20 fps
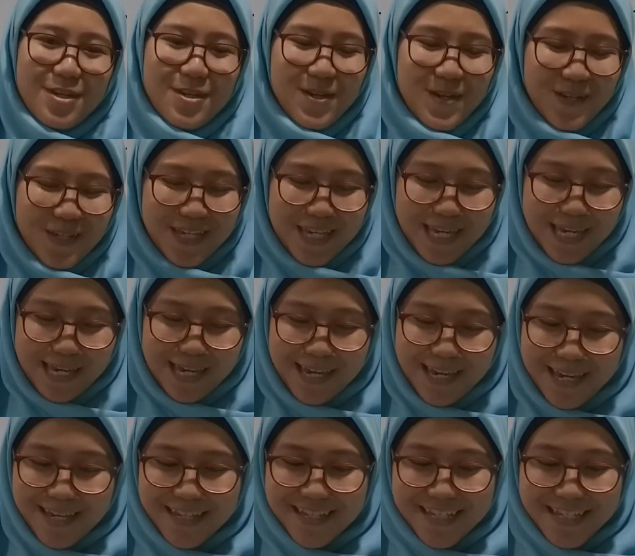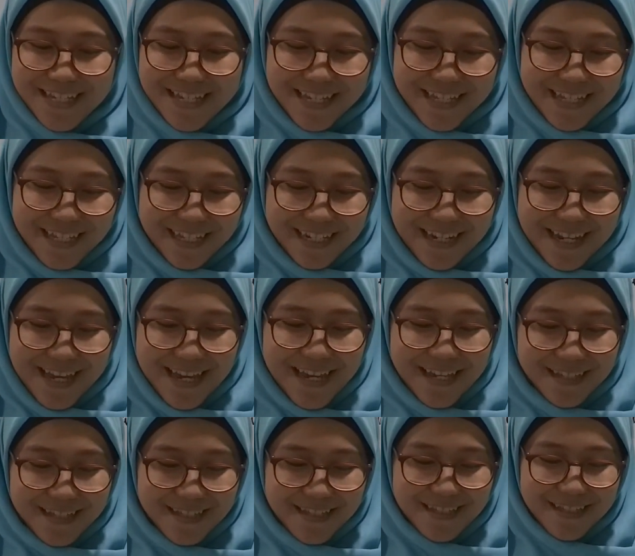Okay,
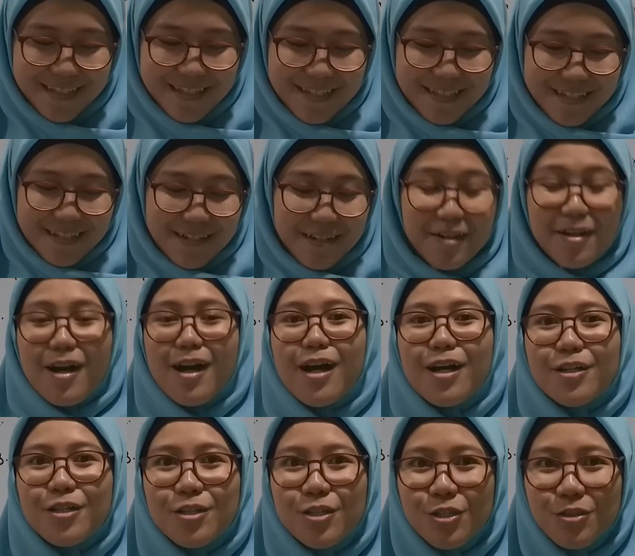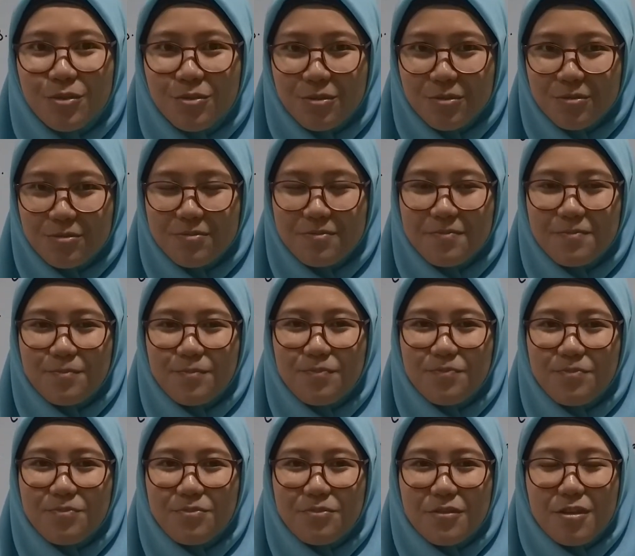next, argue.
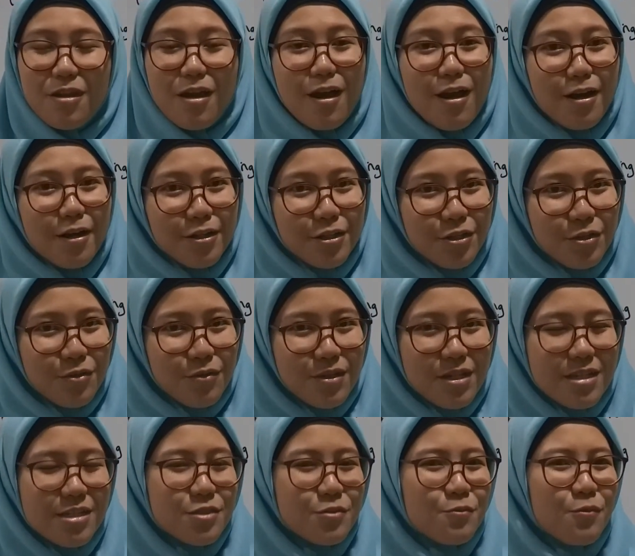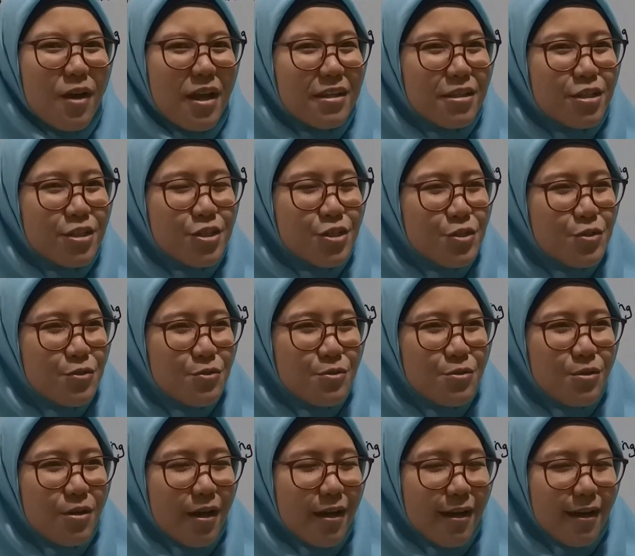Argue is when you
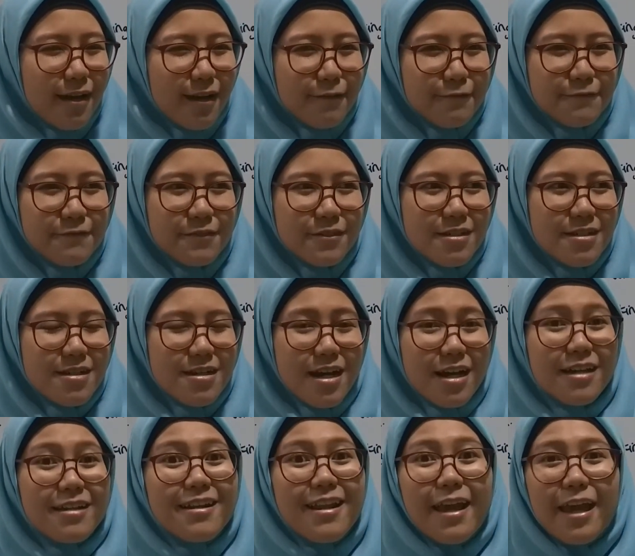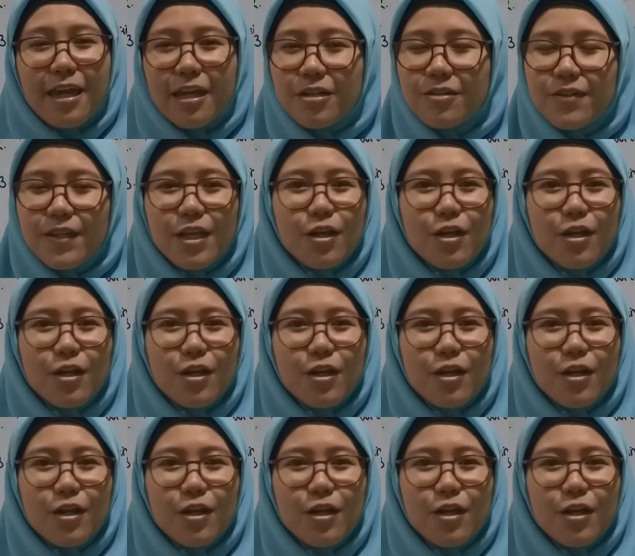have an angry